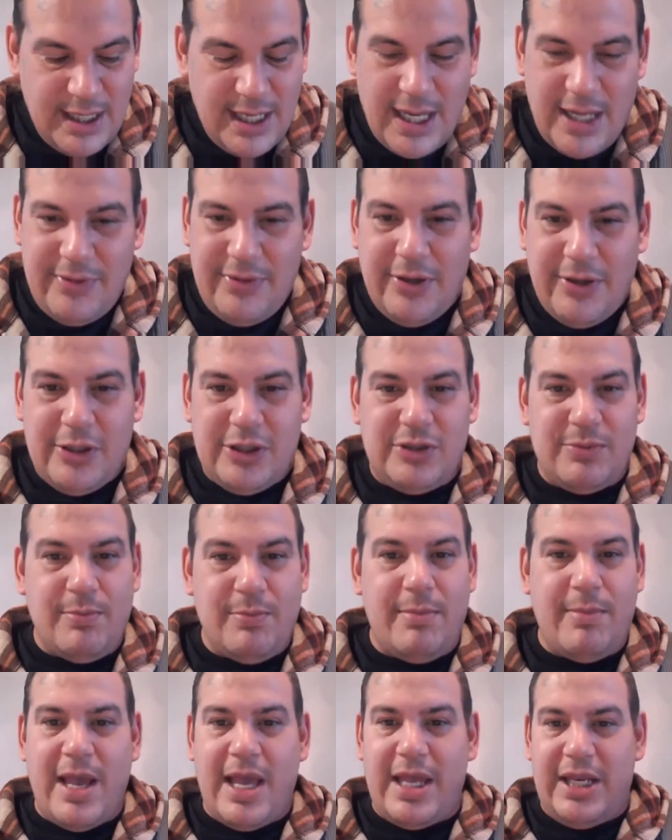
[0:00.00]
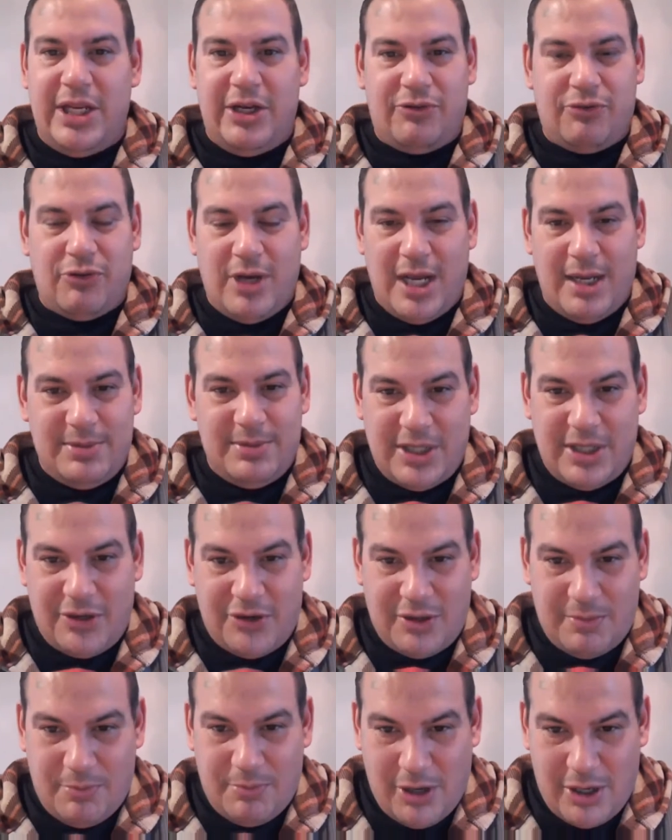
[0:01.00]
And there's many tribes that
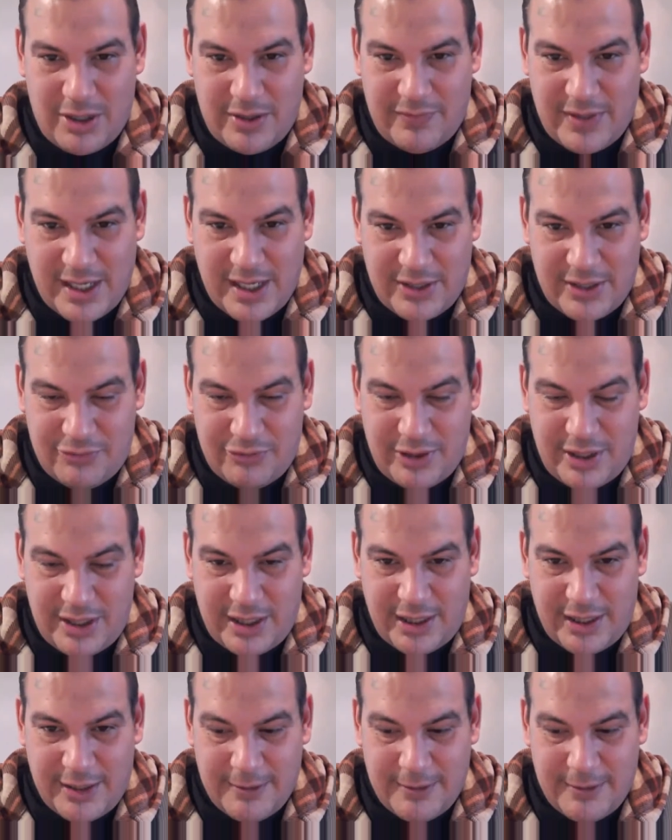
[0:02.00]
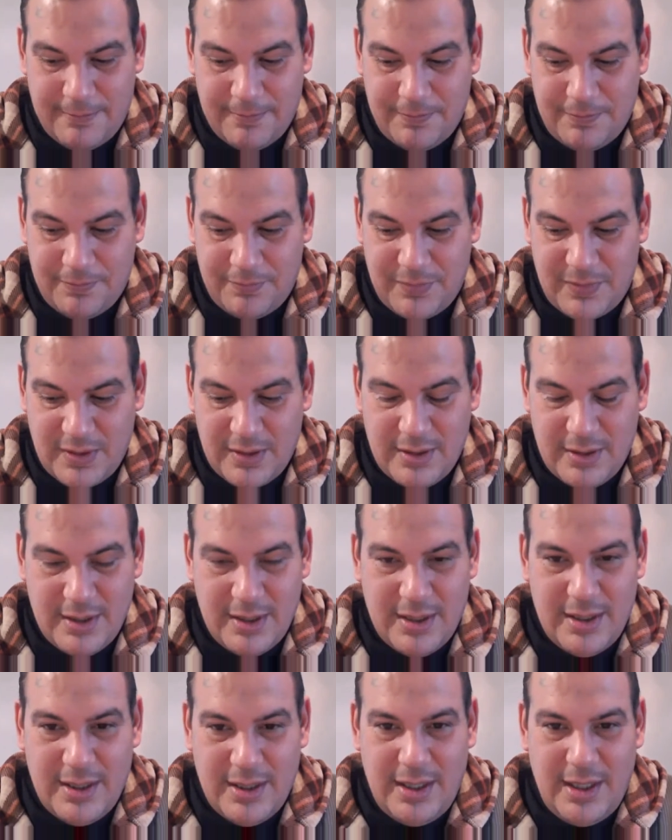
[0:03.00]
are a part of that treaty.
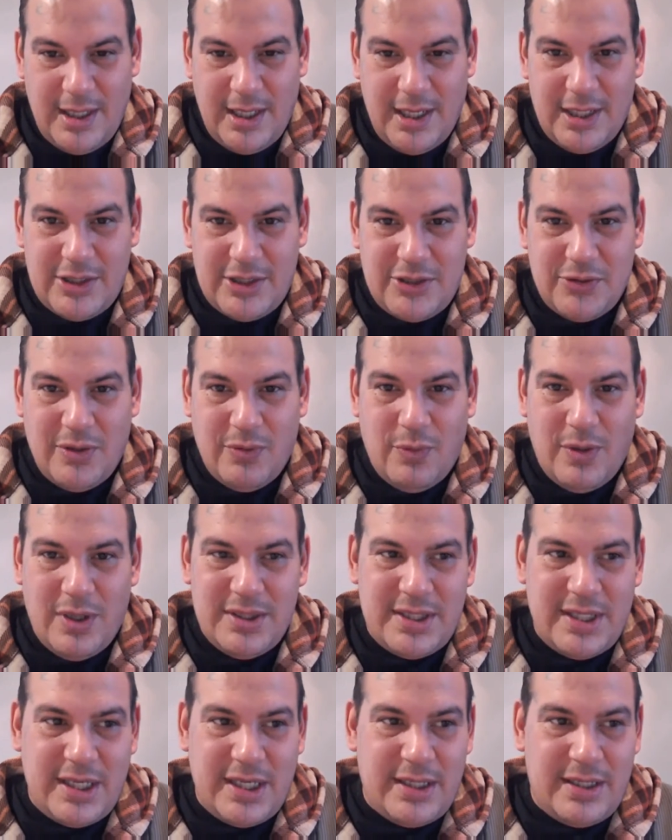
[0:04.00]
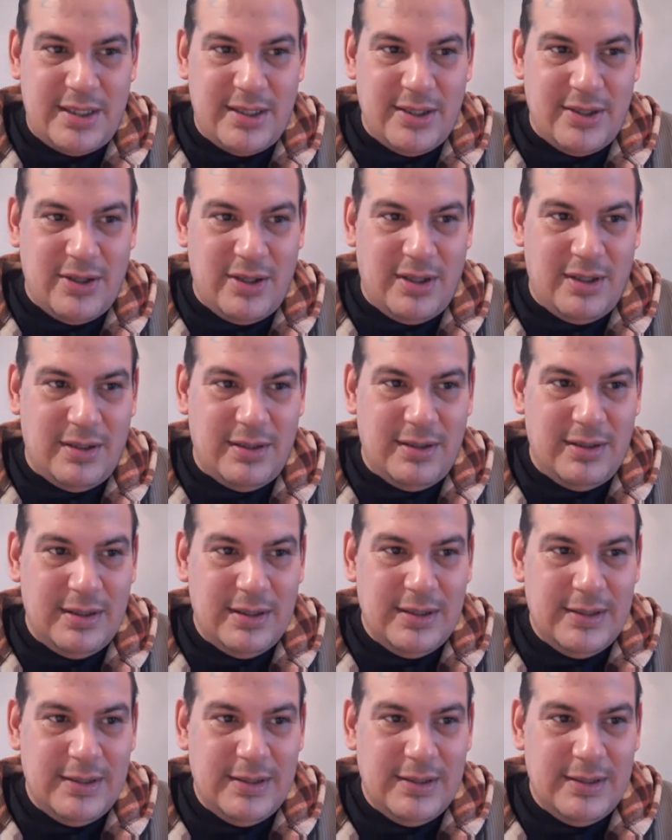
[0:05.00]
And so it wasn't until,